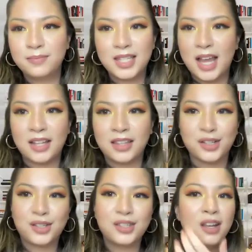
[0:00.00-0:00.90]

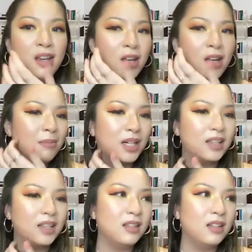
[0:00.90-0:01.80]
status.
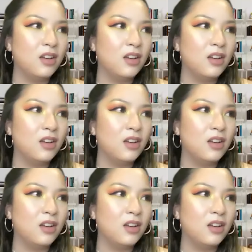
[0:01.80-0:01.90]
But